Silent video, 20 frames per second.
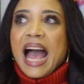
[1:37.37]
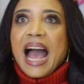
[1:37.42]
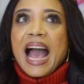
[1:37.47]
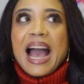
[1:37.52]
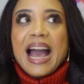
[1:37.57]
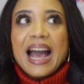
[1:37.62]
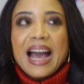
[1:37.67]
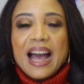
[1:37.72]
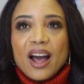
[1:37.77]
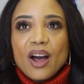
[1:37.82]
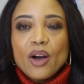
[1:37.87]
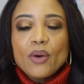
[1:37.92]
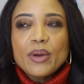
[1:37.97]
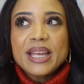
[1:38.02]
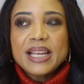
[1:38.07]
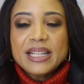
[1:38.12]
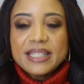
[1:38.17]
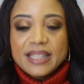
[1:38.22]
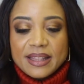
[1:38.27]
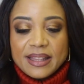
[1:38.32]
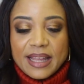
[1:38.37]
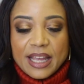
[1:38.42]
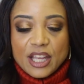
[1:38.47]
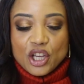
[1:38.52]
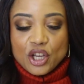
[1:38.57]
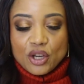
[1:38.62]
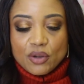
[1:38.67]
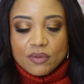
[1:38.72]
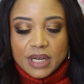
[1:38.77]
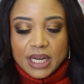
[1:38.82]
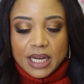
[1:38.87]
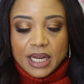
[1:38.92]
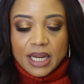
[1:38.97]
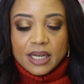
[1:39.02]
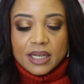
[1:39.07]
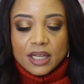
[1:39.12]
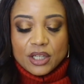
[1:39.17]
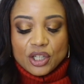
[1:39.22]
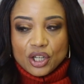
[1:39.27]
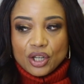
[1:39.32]
How is it that you
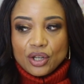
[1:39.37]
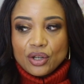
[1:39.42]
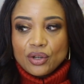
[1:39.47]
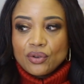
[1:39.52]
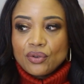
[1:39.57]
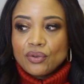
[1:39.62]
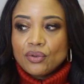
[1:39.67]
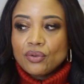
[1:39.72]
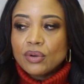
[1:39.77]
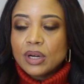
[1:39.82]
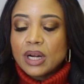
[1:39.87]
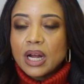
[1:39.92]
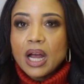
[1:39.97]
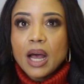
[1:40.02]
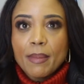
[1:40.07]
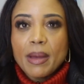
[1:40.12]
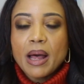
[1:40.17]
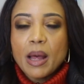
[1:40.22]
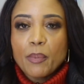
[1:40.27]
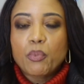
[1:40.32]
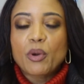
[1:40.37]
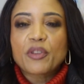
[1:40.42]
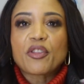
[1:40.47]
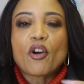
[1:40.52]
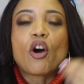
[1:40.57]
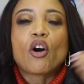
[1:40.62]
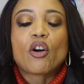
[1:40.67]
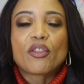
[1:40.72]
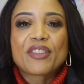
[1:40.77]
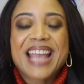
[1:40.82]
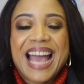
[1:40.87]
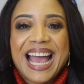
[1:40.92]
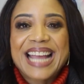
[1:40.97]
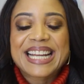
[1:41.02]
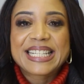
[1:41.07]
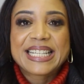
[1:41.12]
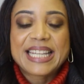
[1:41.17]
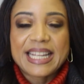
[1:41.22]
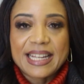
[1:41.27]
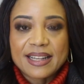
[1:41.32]
need to come up with all the
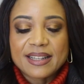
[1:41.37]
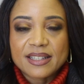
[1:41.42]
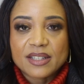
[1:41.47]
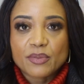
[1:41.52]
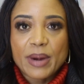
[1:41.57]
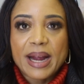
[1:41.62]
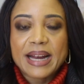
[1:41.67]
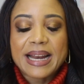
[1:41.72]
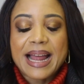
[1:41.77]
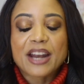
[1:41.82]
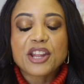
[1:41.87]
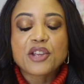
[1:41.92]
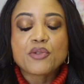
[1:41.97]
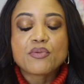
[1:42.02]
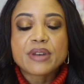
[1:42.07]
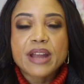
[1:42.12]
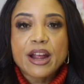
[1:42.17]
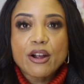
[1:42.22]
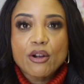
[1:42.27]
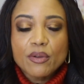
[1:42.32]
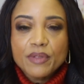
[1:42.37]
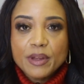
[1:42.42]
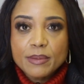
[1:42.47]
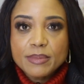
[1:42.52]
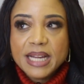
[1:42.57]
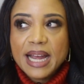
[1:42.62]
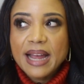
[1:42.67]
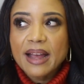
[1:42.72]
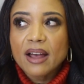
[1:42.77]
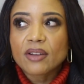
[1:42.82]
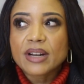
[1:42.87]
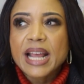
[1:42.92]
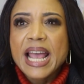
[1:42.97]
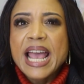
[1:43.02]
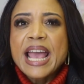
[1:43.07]
ideas, right? How do you narrow them down